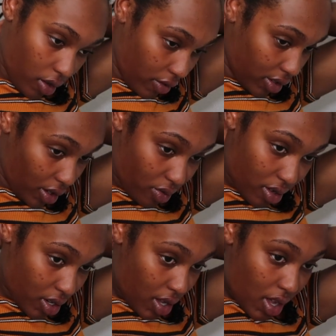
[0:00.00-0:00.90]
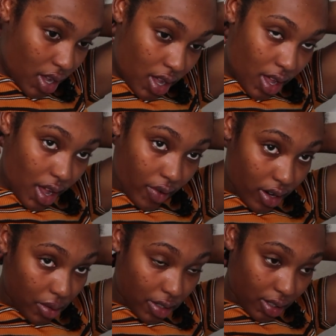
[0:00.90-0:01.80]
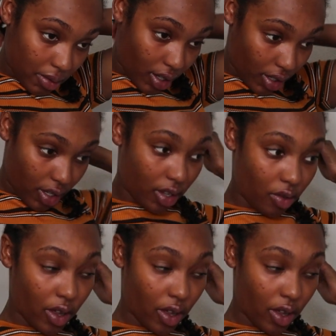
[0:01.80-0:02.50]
And I was like, well, I really hope this comes out cute.